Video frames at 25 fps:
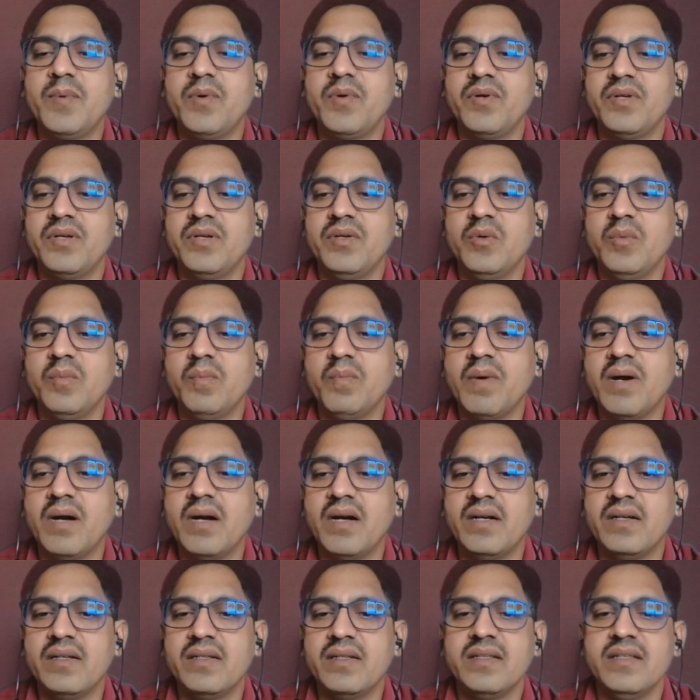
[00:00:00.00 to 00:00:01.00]
reproductive
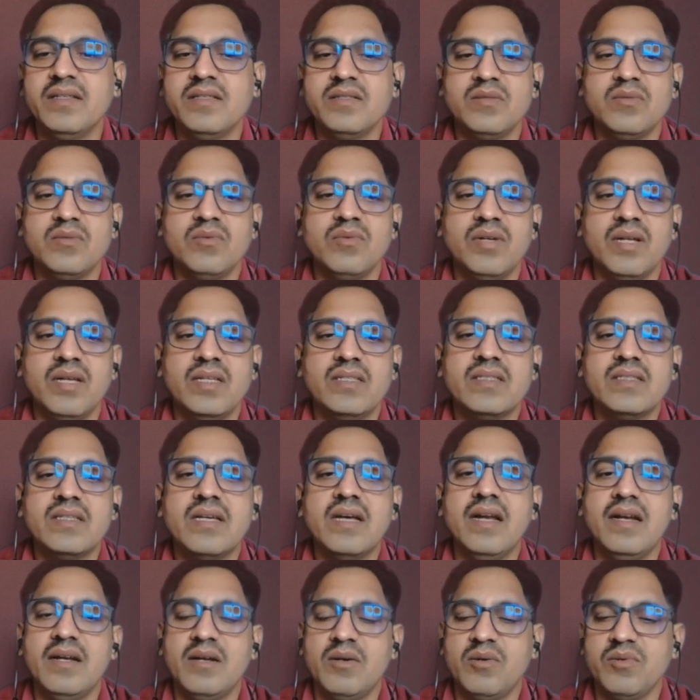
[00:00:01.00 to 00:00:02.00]
part is known as
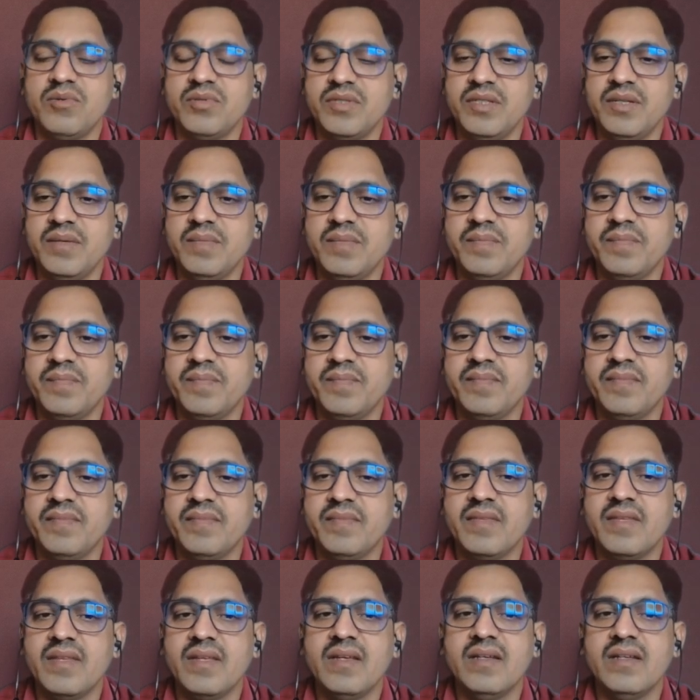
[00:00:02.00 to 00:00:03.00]
Androecium.
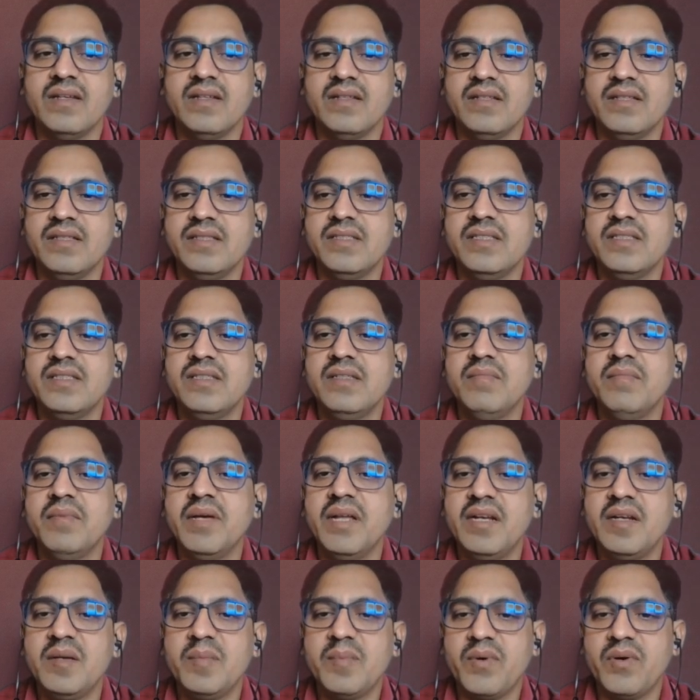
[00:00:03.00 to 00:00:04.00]
This is the
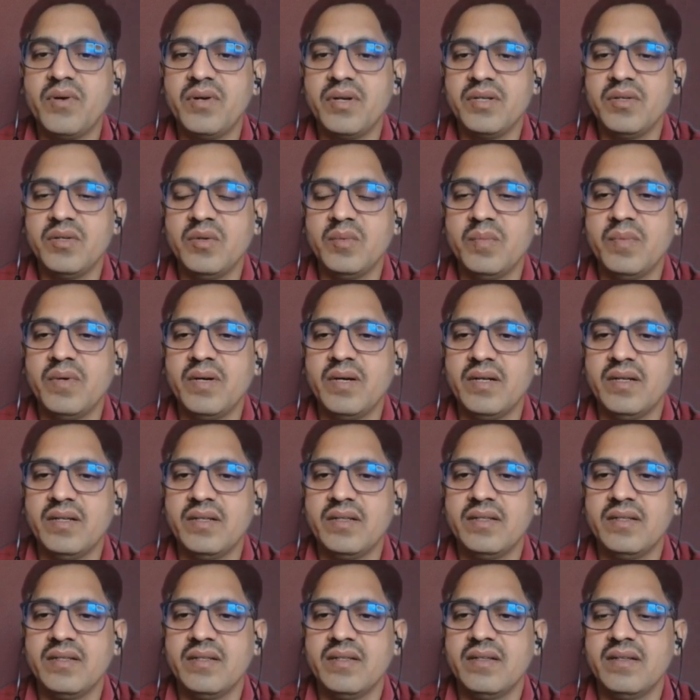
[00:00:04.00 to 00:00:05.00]
male reproductive
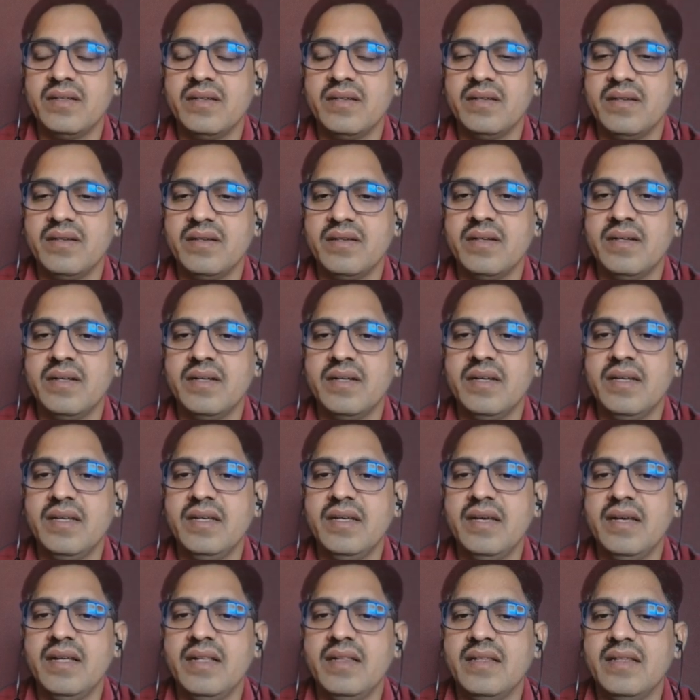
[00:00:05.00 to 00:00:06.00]
part
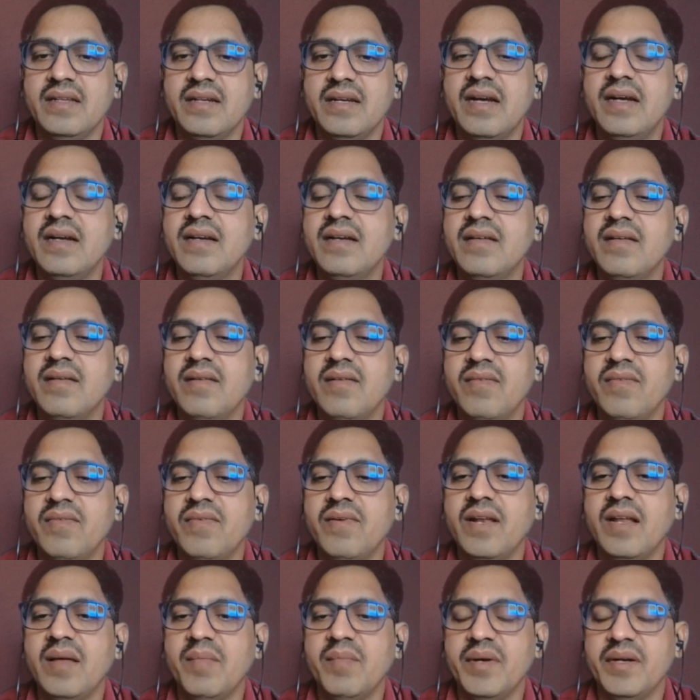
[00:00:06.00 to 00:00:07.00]
containing anther and
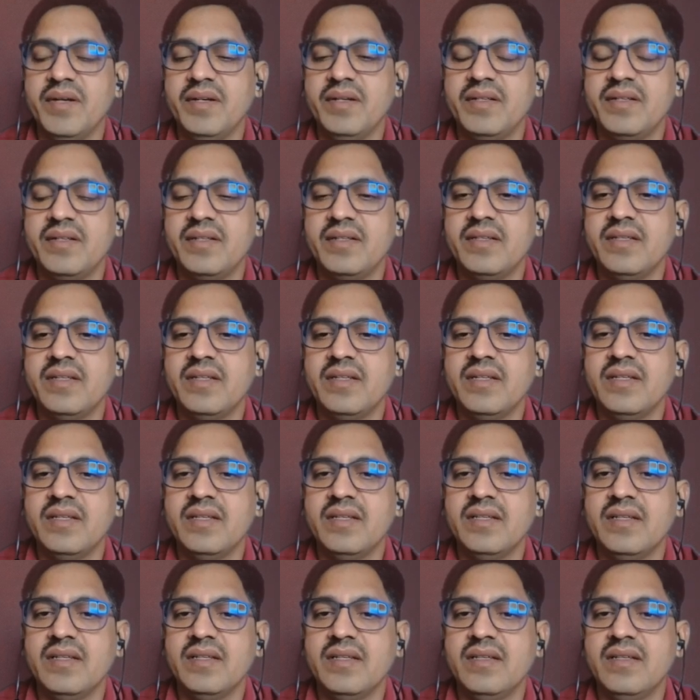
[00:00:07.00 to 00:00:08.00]
filament.
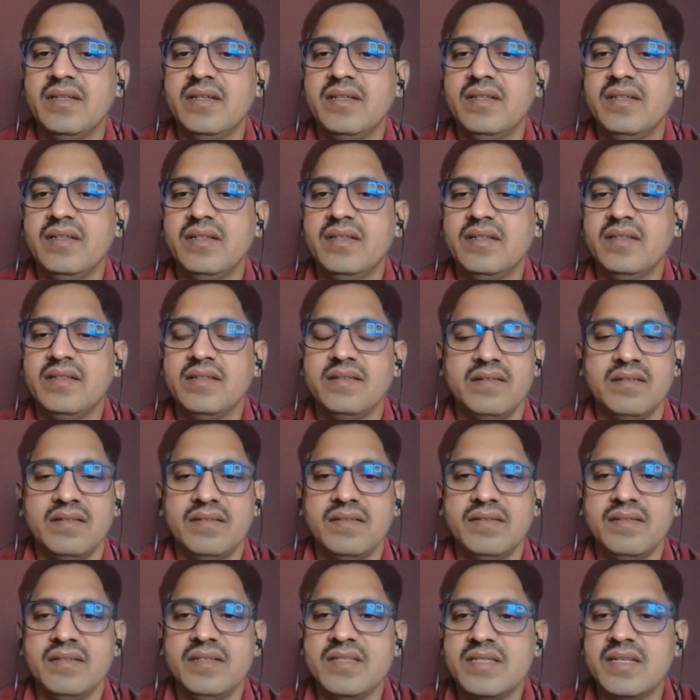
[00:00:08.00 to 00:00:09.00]
And
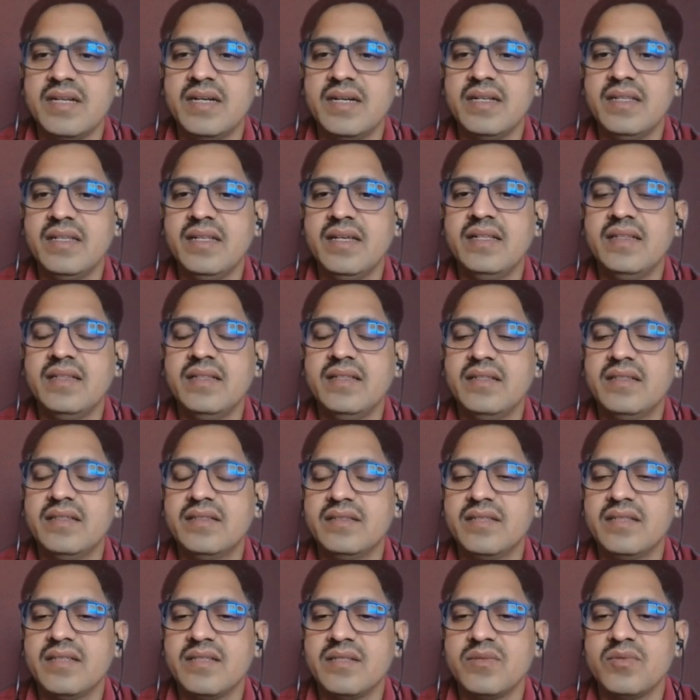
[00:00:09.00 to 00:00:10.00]
inside the
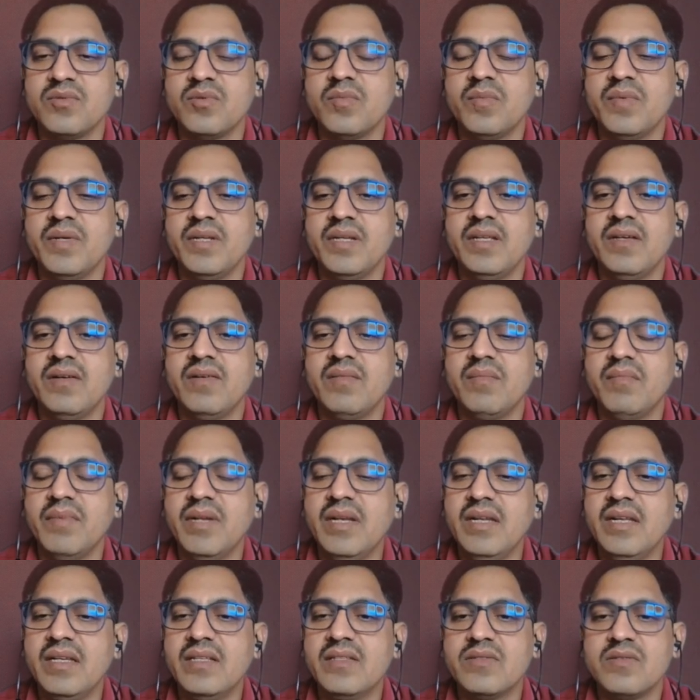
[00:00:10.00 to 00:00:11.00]
anther, so many or
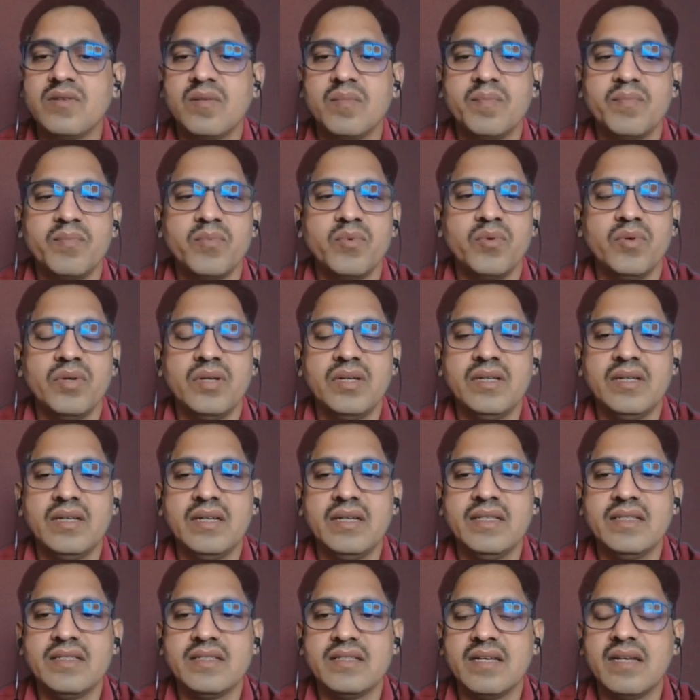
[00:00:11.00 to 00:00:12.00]
millions of pollen
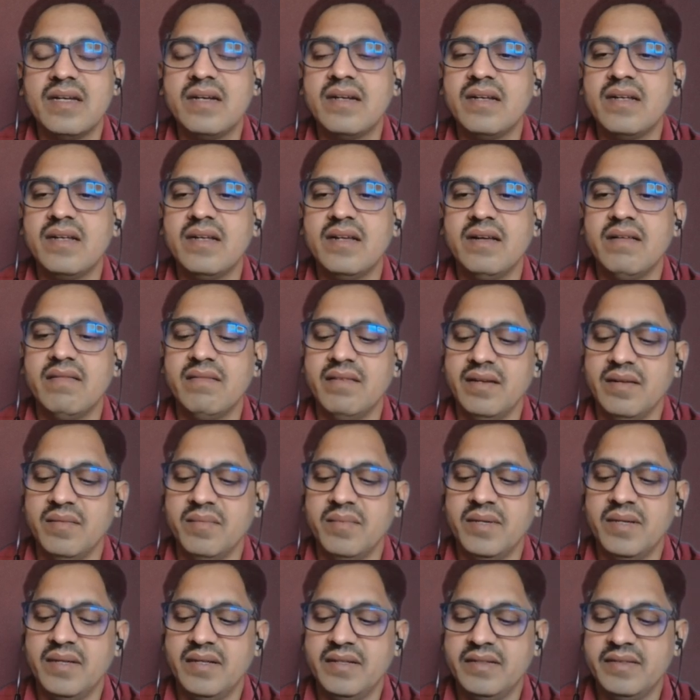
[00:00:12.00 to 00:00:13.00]
grains are
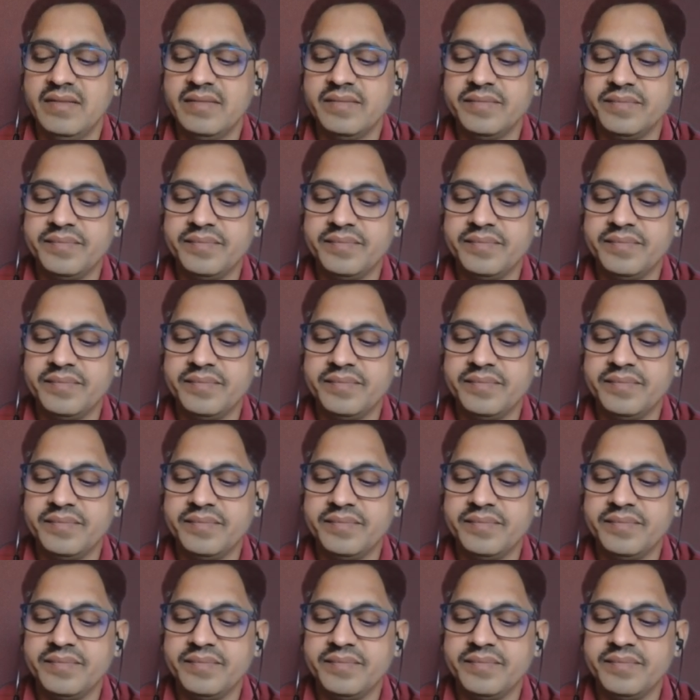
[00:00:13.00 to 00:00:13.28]
available.